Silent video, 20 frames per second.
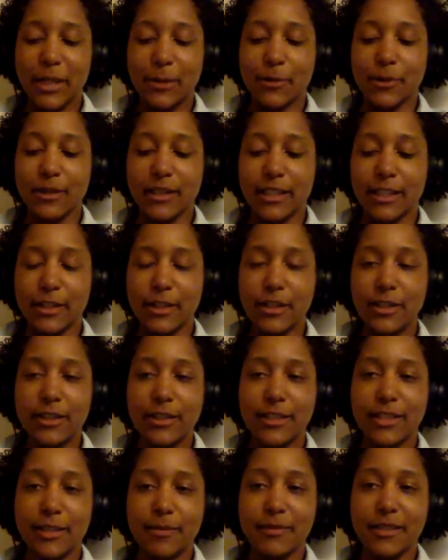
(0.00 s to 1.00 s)
But they were like,
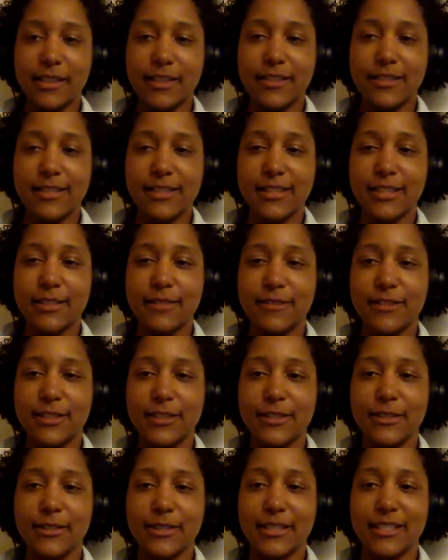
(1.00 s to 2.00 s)
oh, come get our stuff
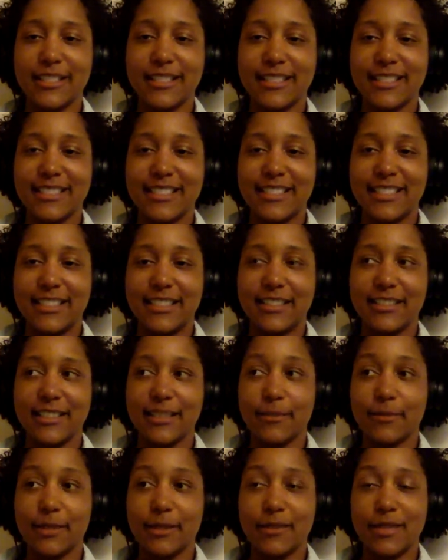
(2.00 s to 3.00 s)
too. And they're
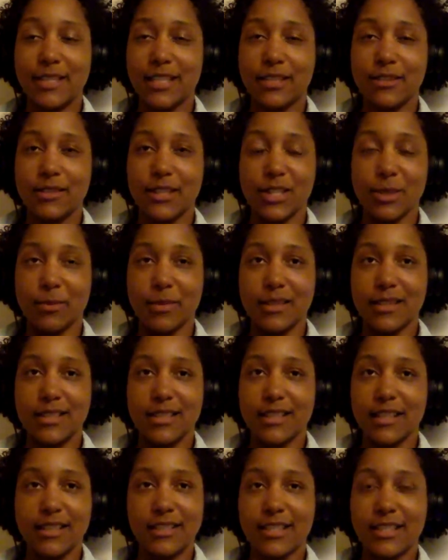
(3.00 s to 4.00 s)
like, we rescue humans,
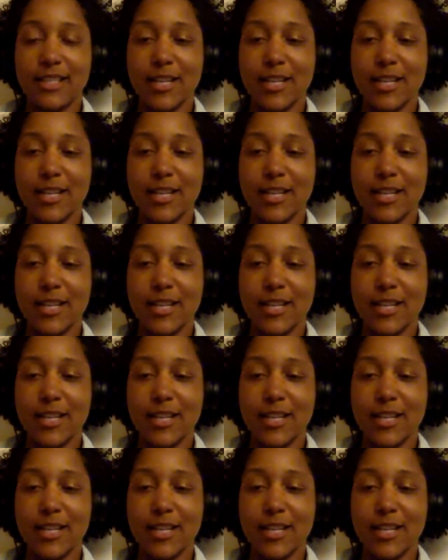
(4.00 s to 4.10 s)
not